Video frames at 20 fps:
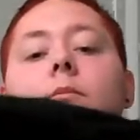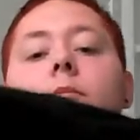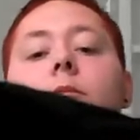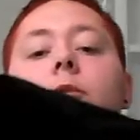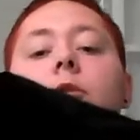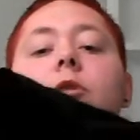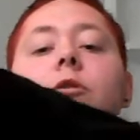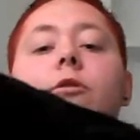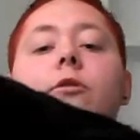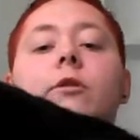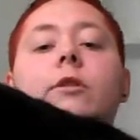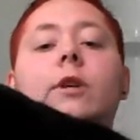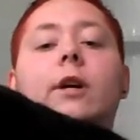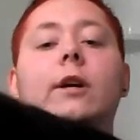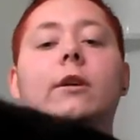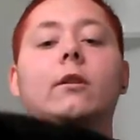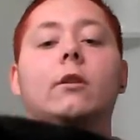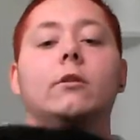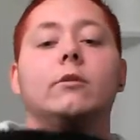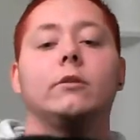Usually I
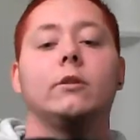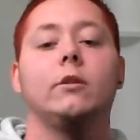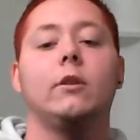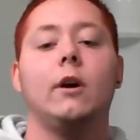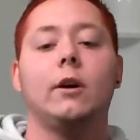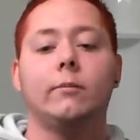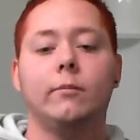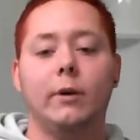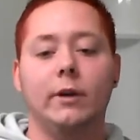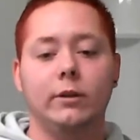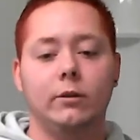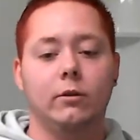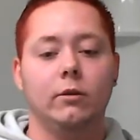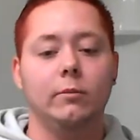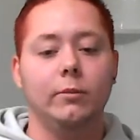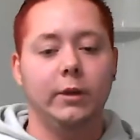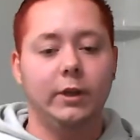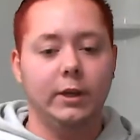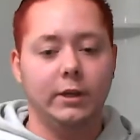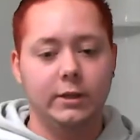close and lock my door
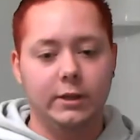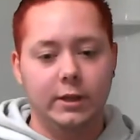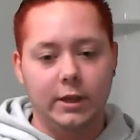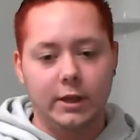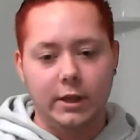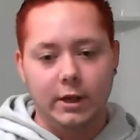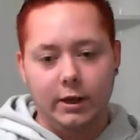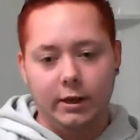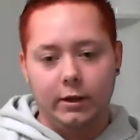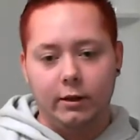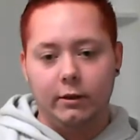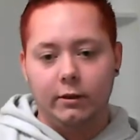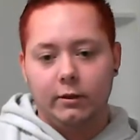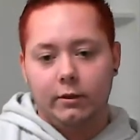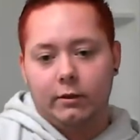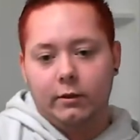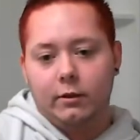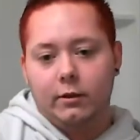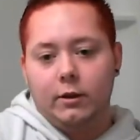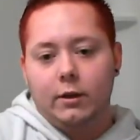because he
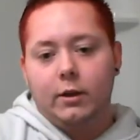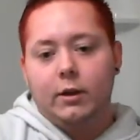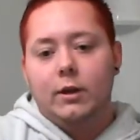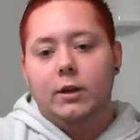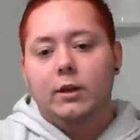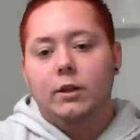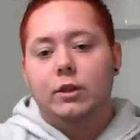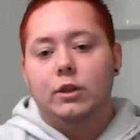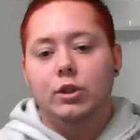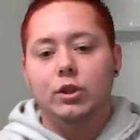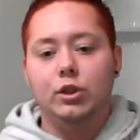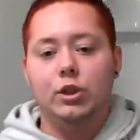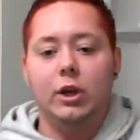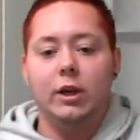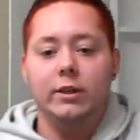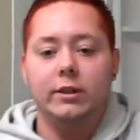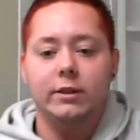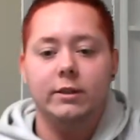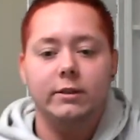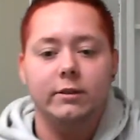
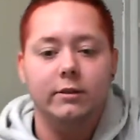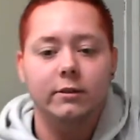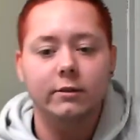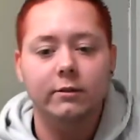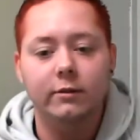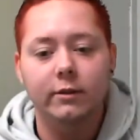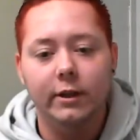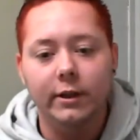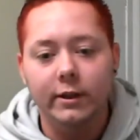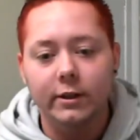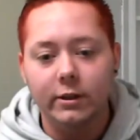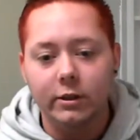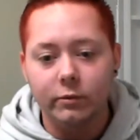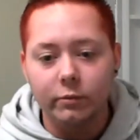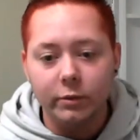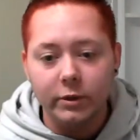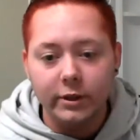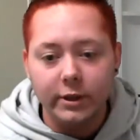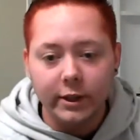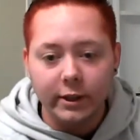just is
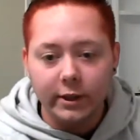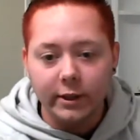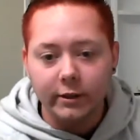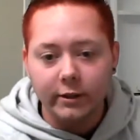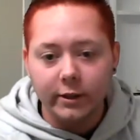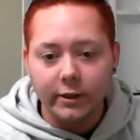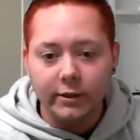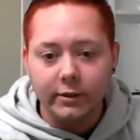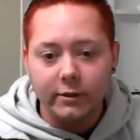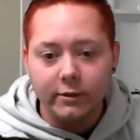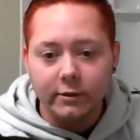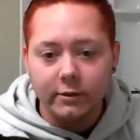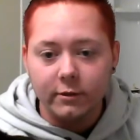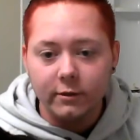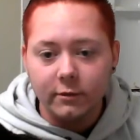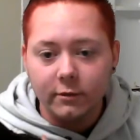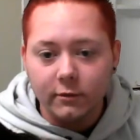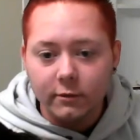ridiculous.